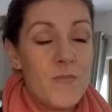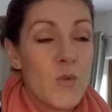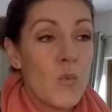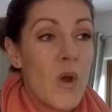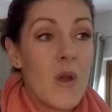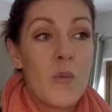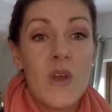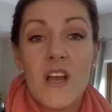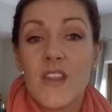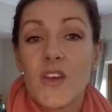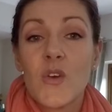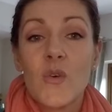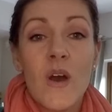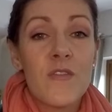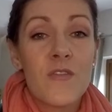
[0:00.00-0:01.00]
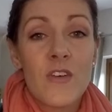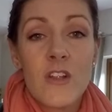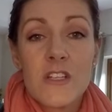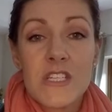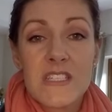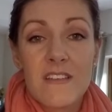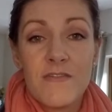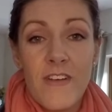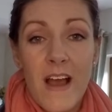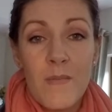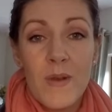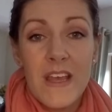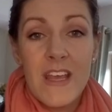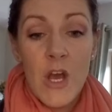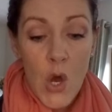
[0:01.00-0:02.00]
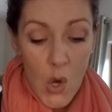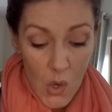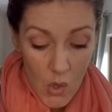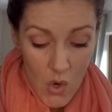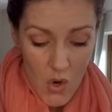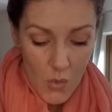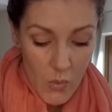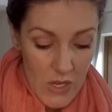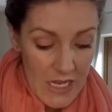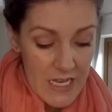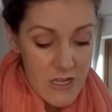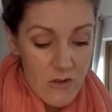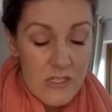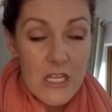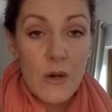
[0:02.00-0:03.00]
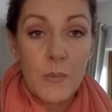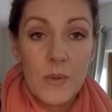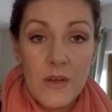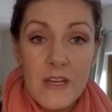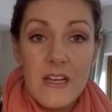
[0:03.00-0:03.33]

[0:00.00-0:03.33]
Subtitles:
where we either go out for lunch as a family, or we'll use up